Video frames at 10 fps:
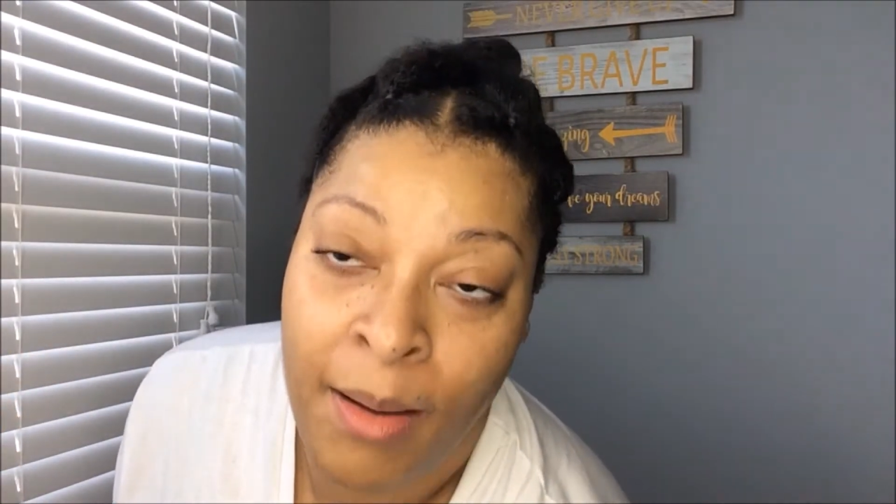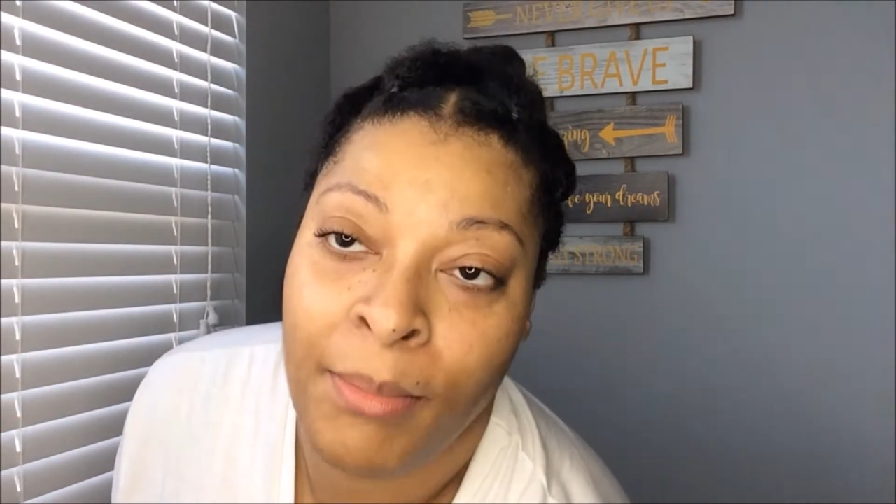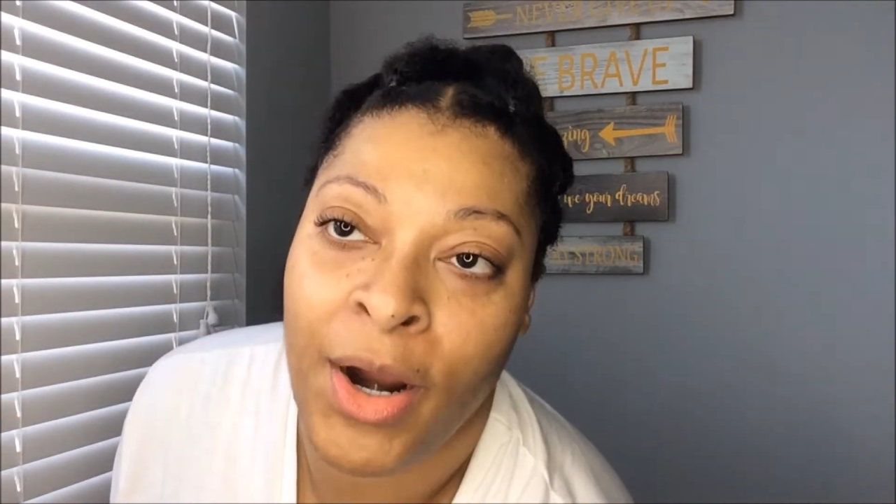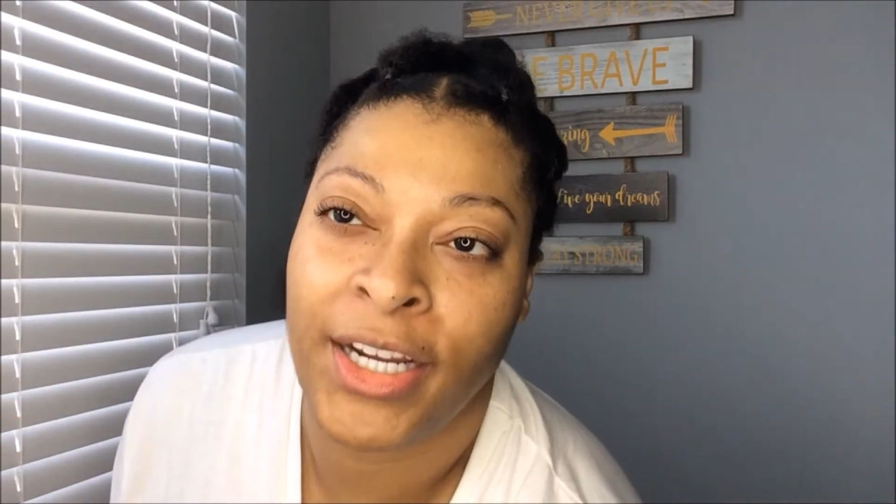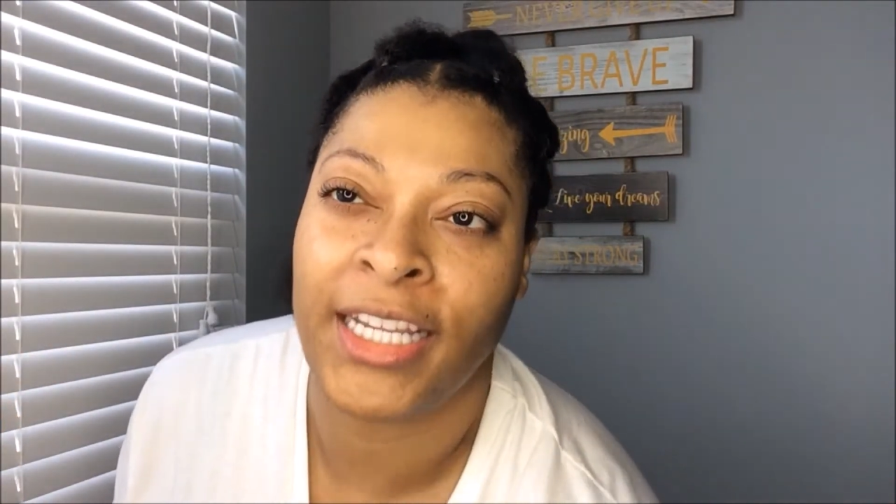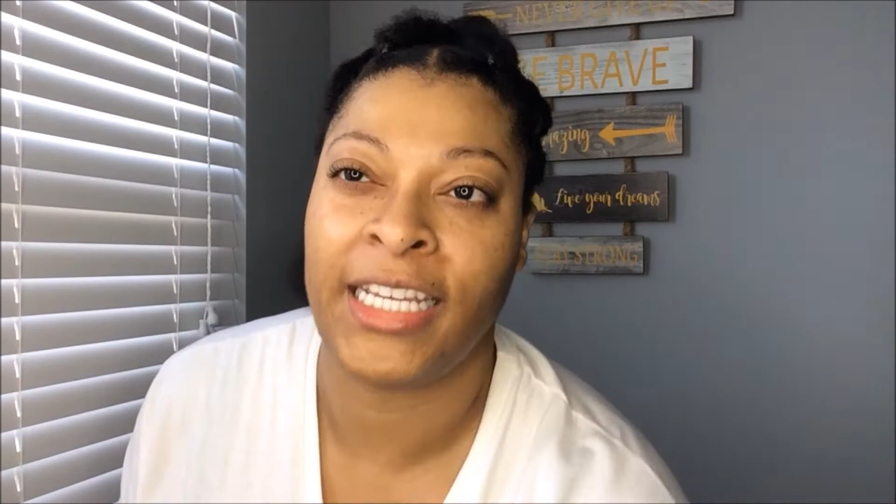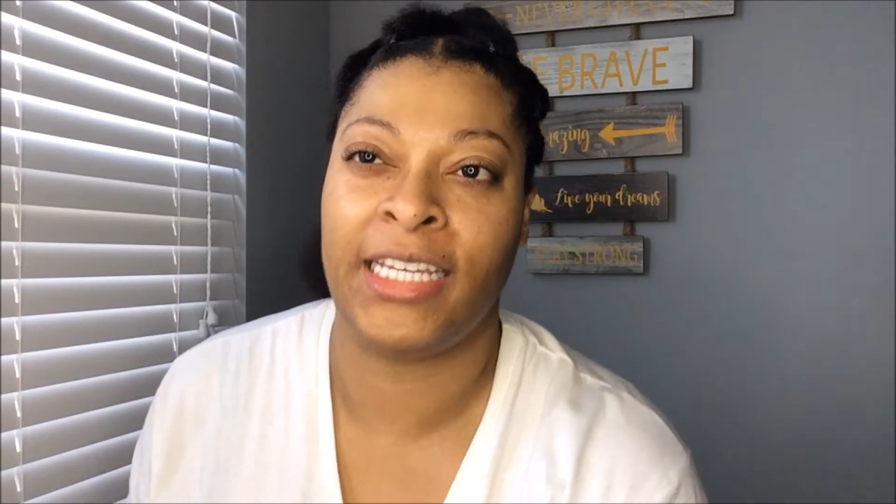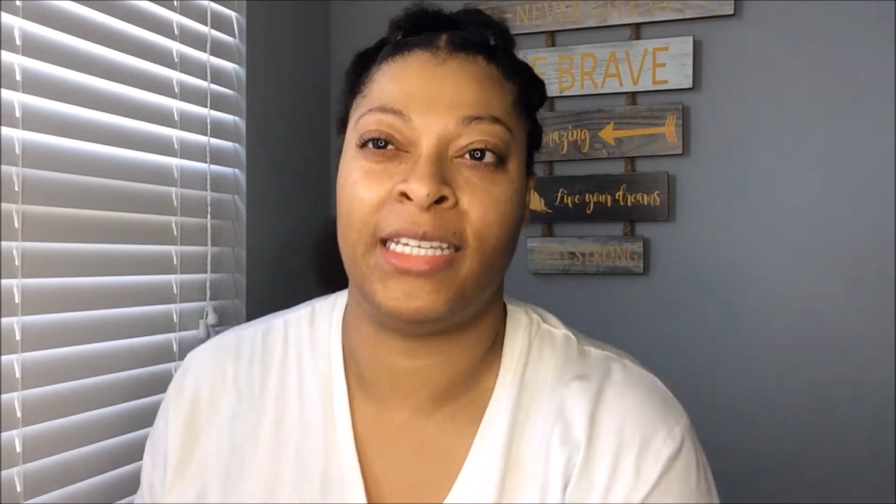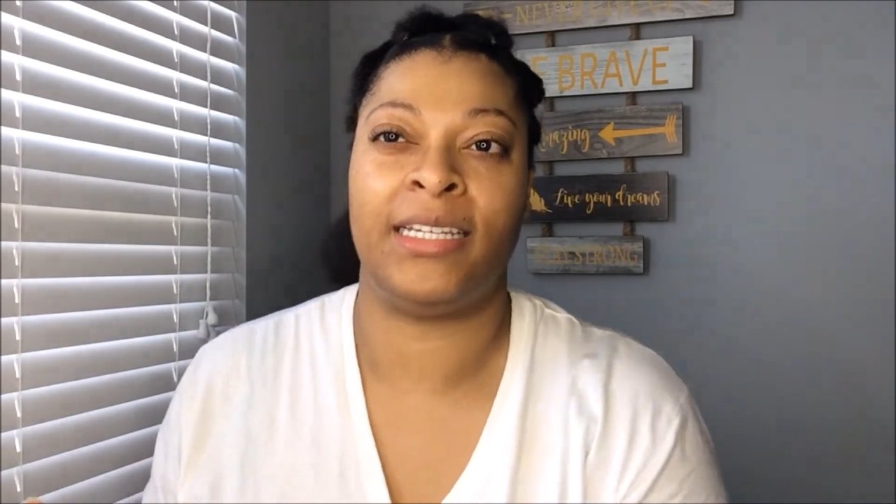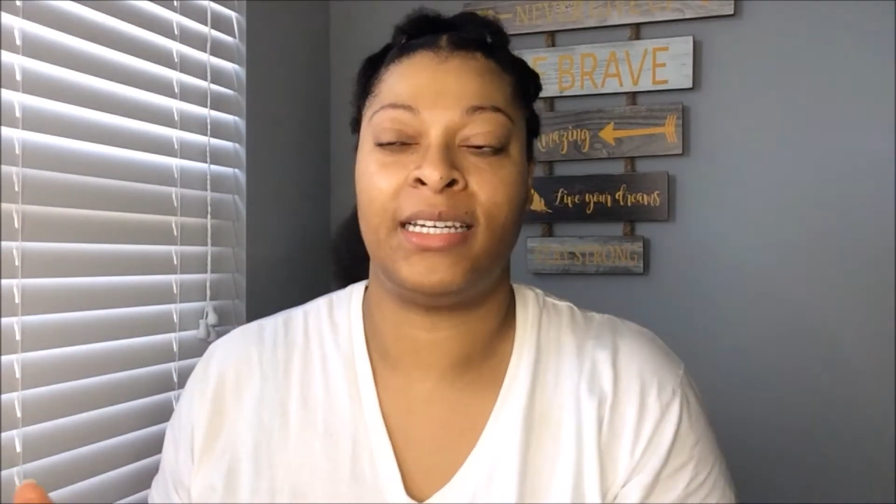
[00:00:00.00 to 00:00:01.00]

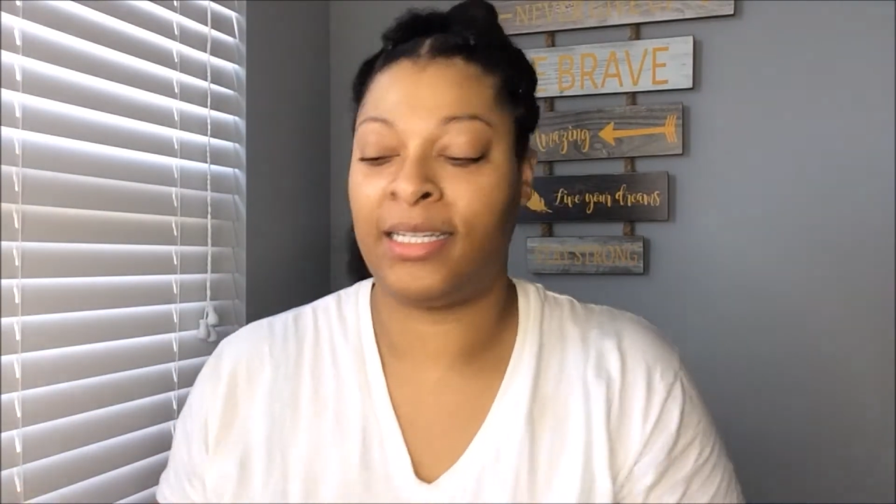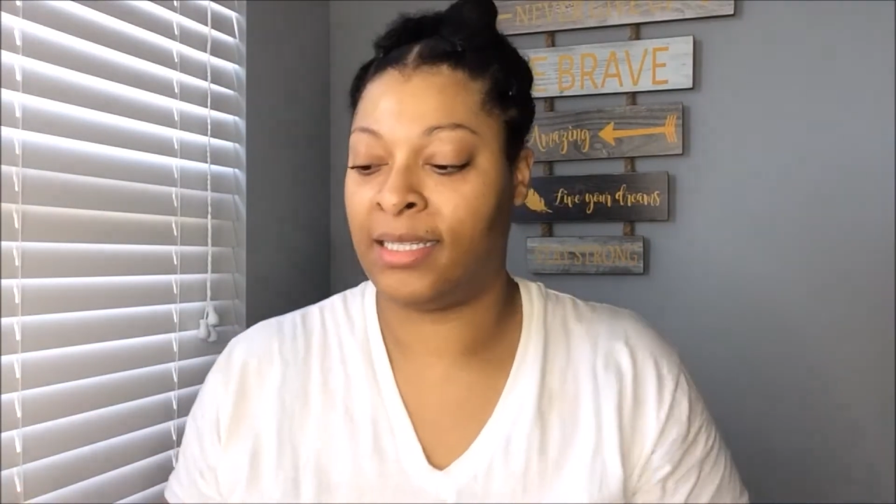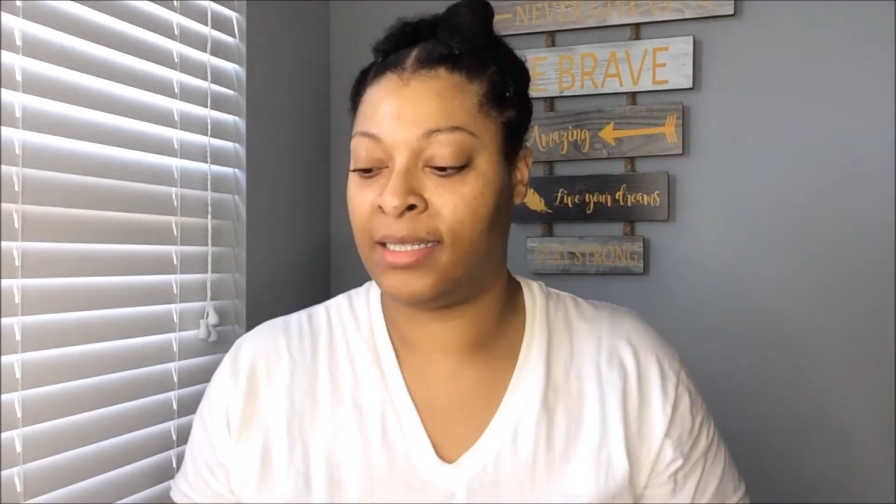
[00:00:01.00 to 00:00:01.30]
marketing